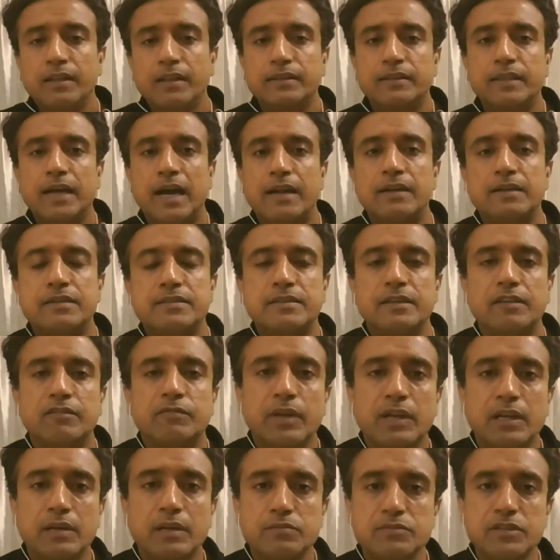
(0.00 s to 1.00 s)
that
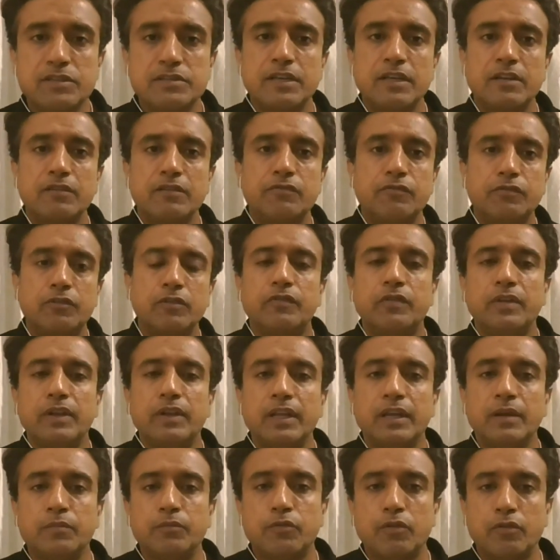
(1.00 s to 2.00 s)
itself becomes a
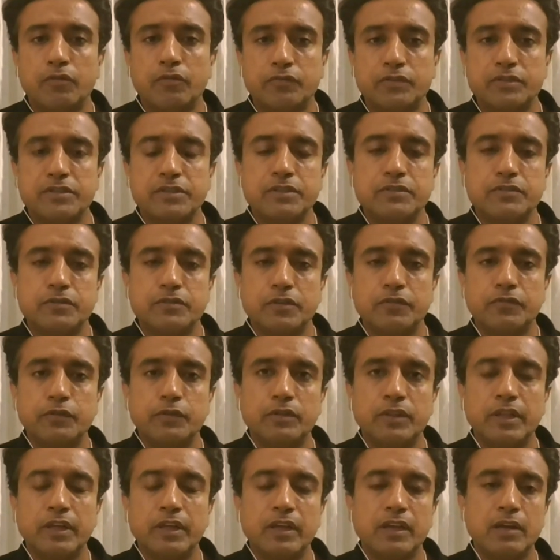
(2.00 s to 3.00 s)
self-fulfilling prophecy. So if
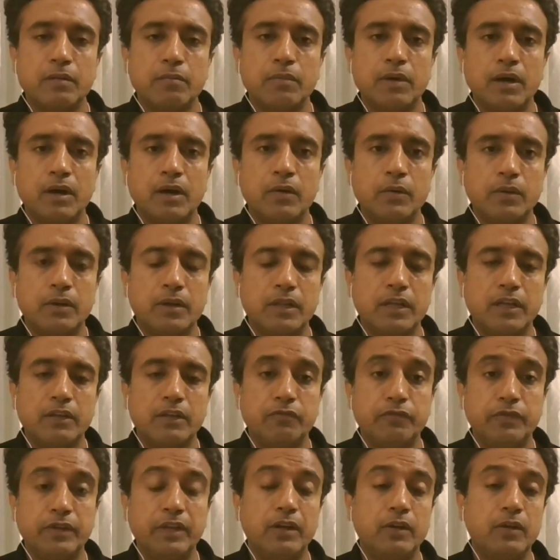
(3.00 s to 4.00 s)
you think about,
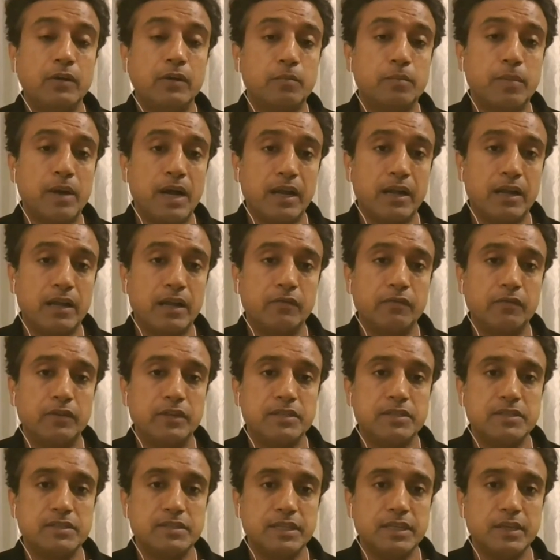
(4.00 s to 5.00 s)
if we look back and
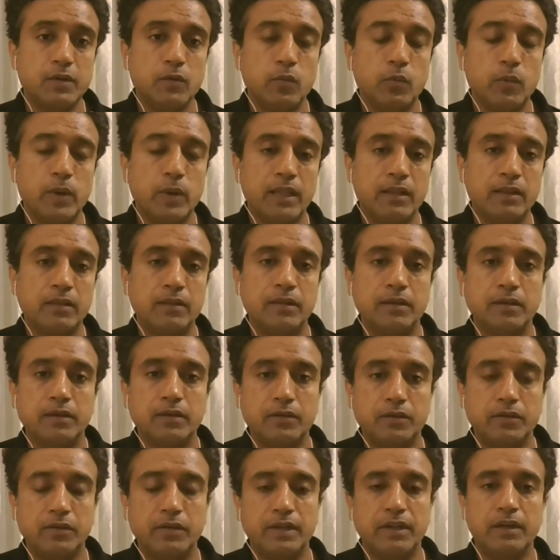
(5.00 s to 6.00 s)
we see when the
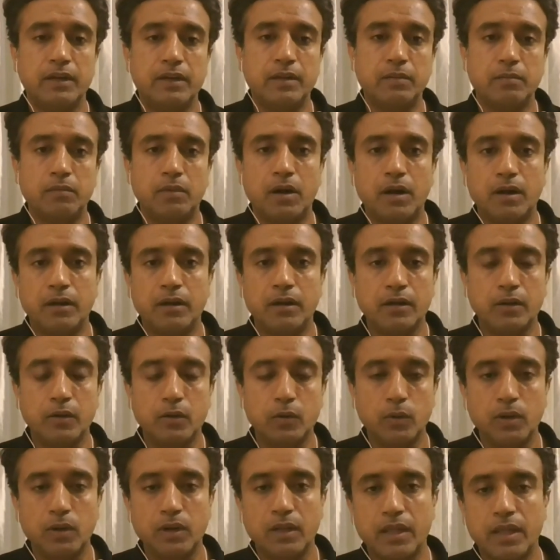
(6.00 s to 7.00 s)
real demand in
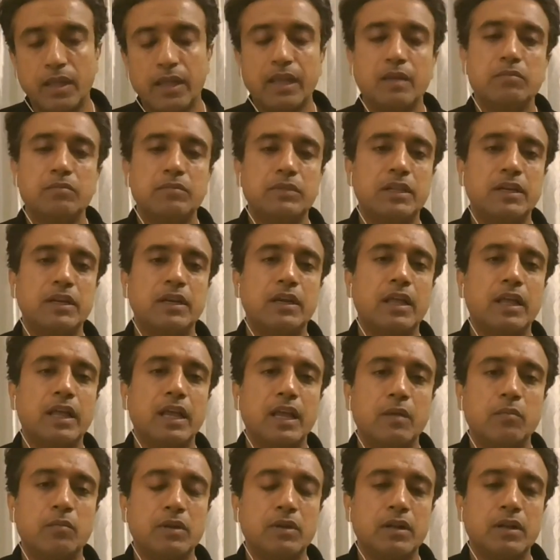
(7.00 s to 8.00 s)
gold came, then it
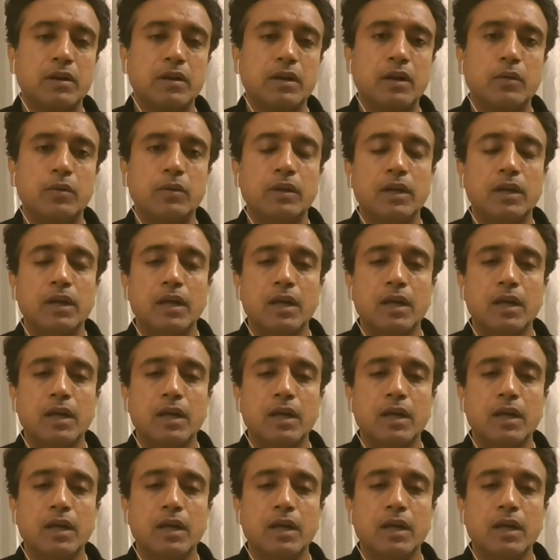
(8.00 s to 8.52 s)
came in around